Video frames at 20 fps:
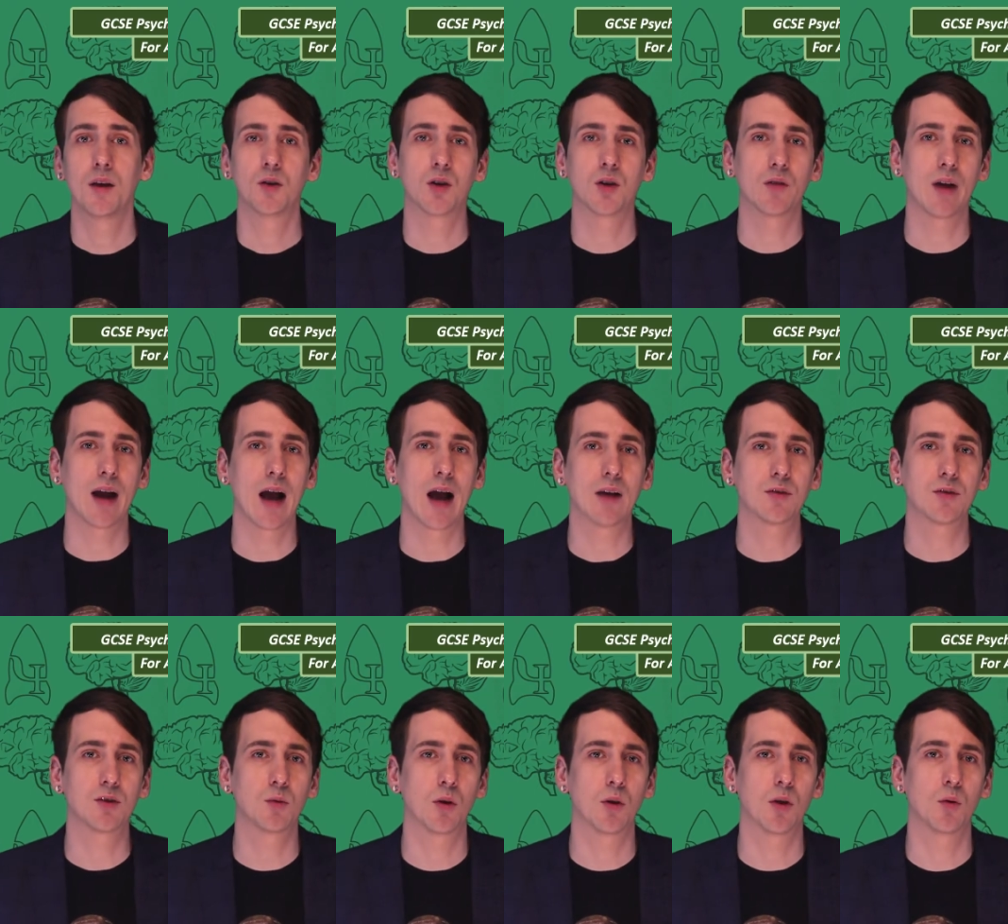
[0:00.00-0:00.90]
So if I
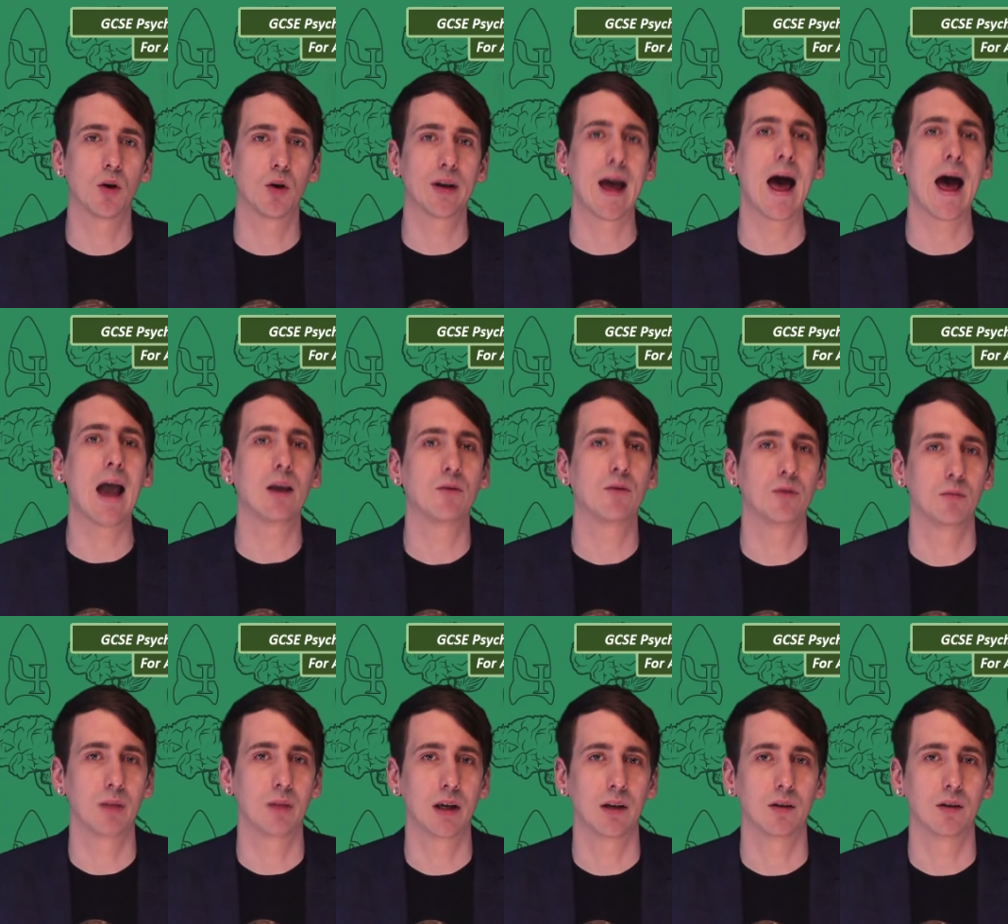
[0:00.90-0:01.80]
asked you what the word elephant
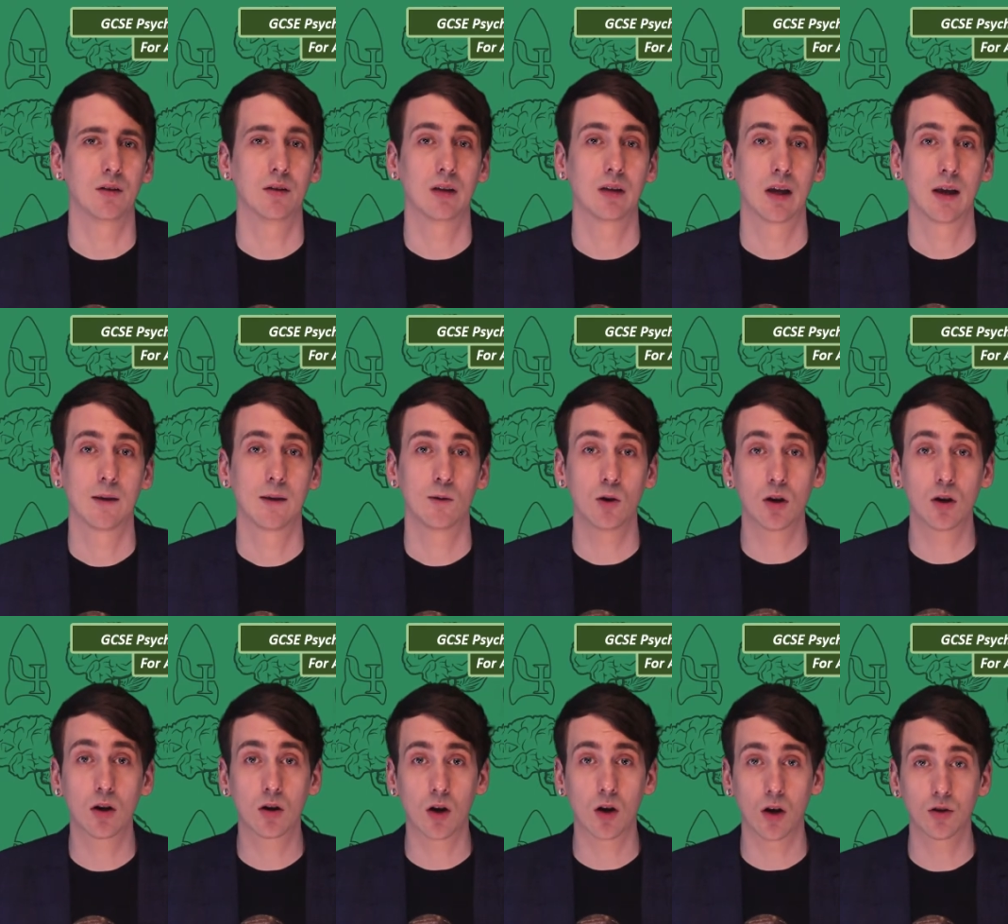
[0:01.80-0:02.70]
means, you
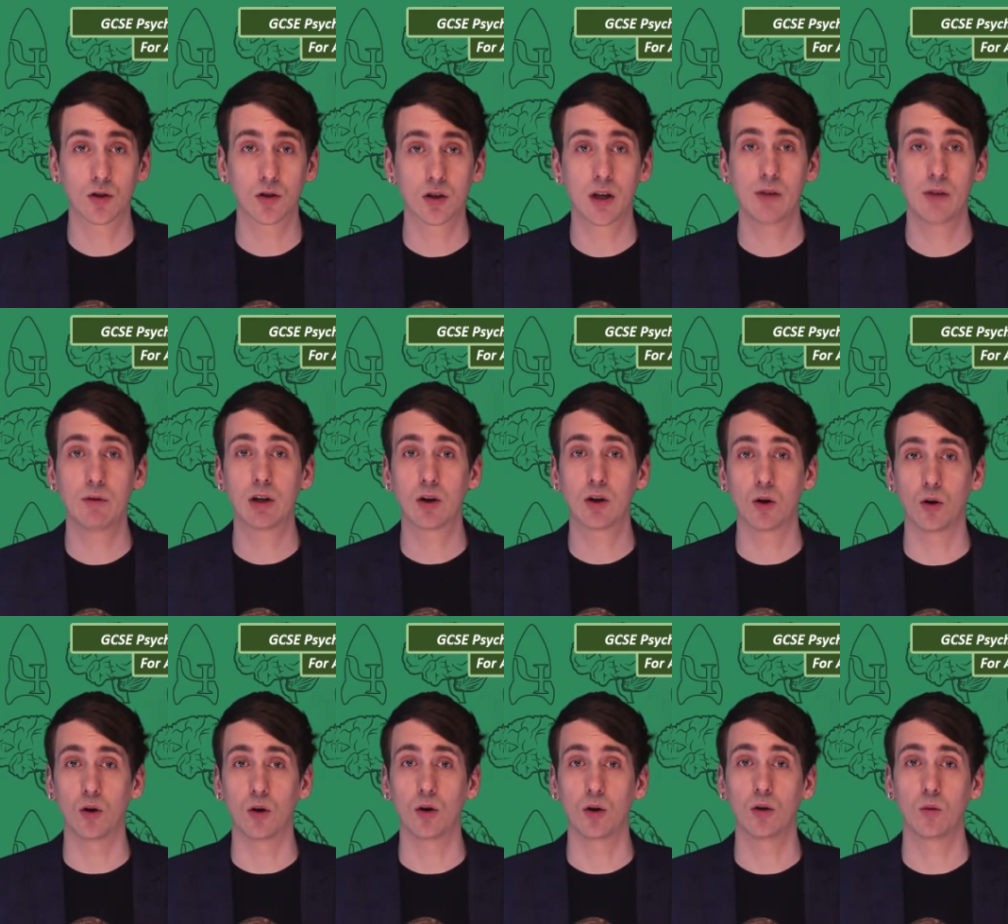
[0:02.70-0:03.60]
could consciously
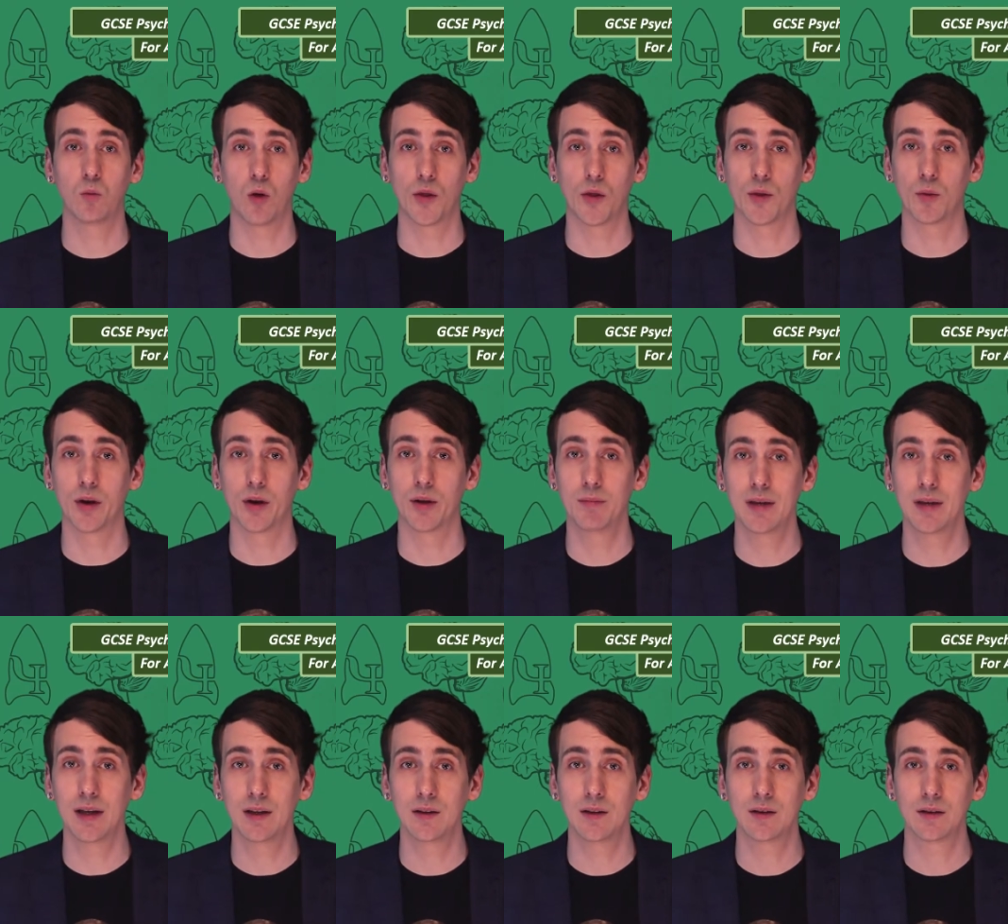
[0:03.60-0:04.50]
recall what the word
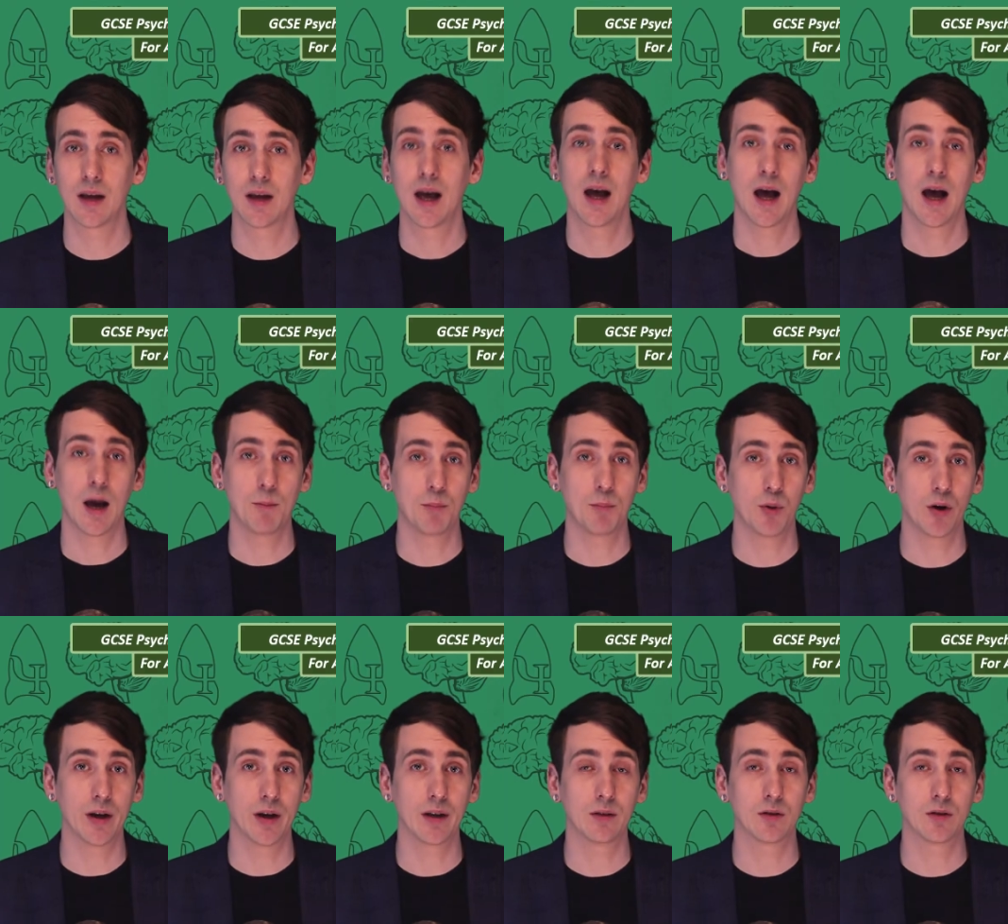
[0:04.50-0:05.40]
means and
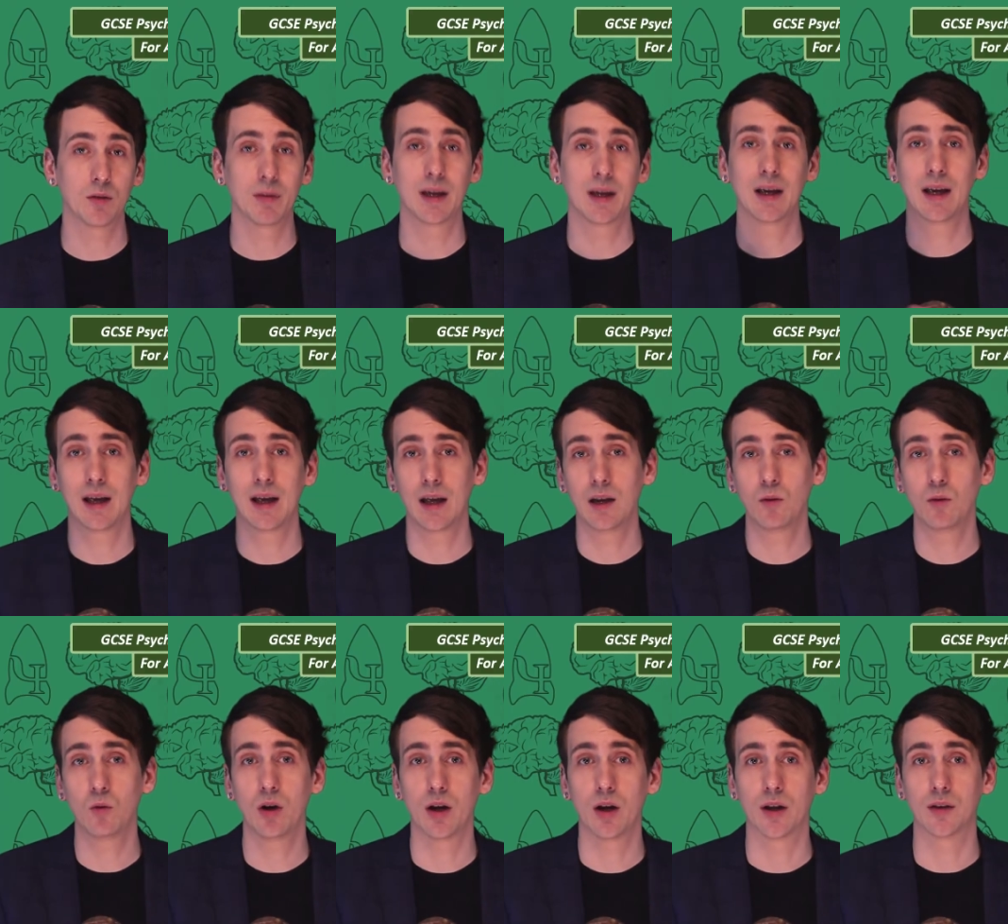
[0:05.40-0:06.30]
put it to me in
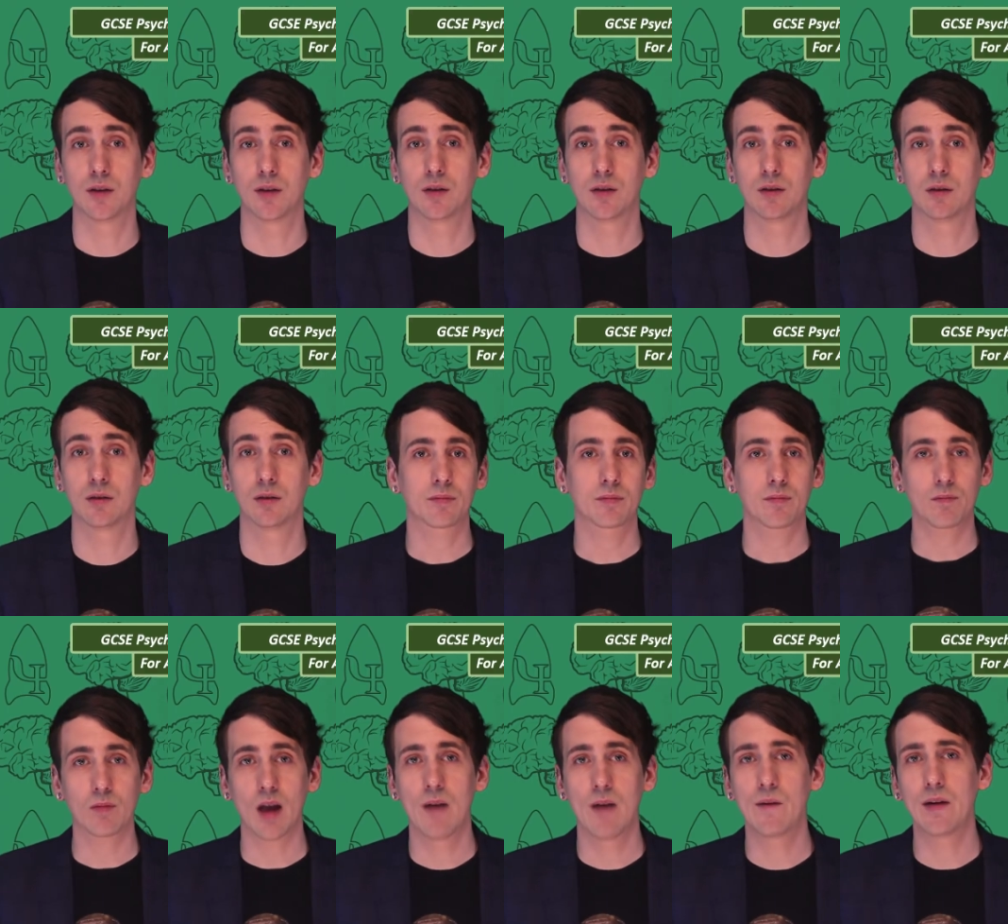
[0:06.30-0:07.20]
words.
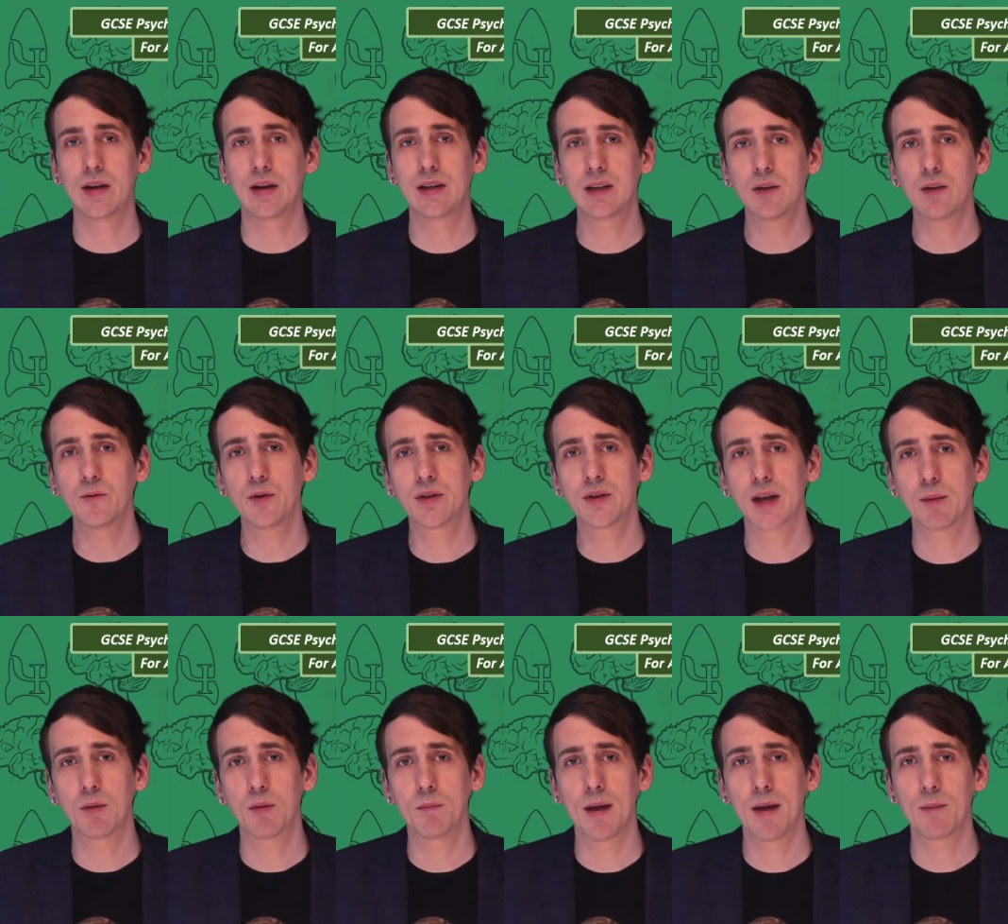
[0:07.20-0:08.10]
A very different
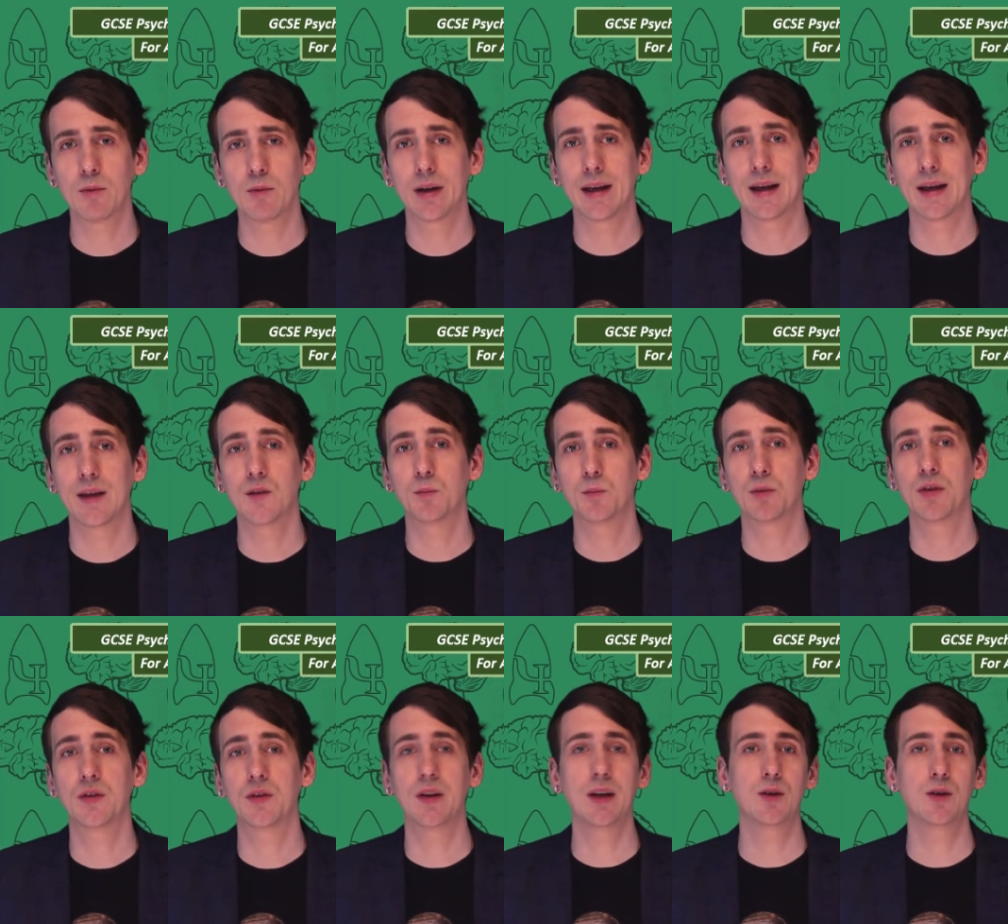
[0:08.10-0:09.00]
type of memory is
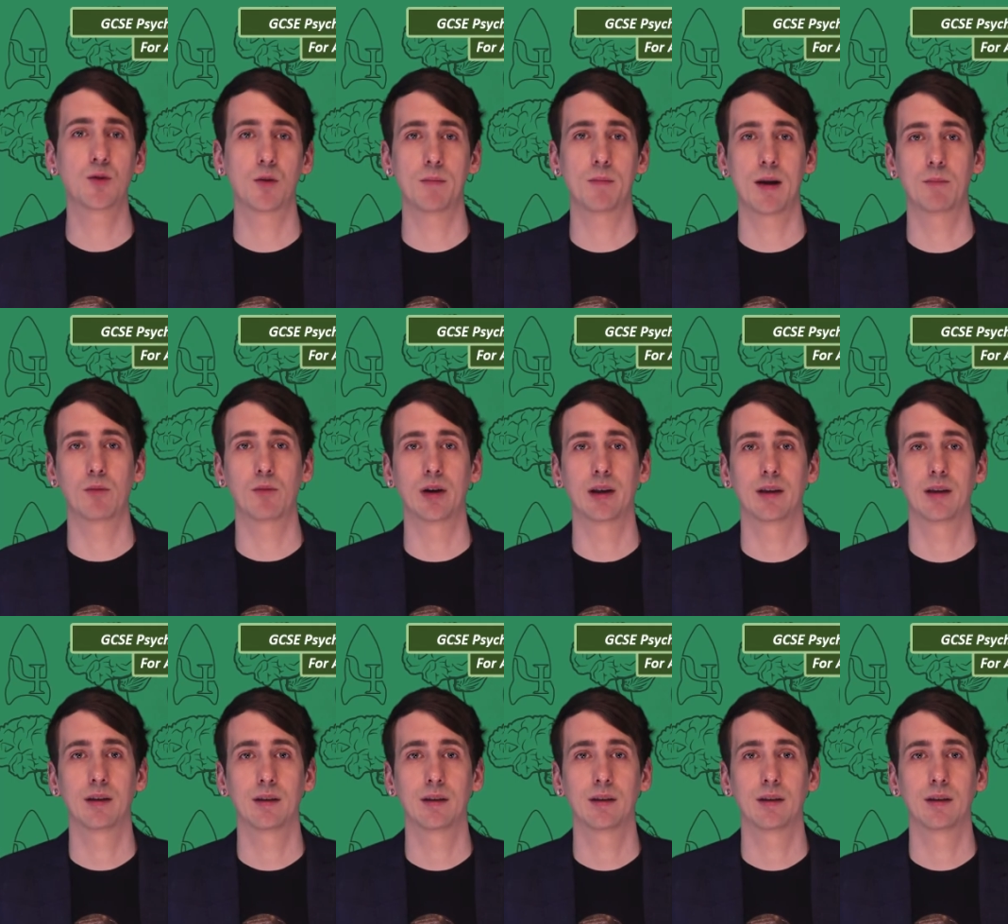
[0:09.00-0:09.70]
procedural memory.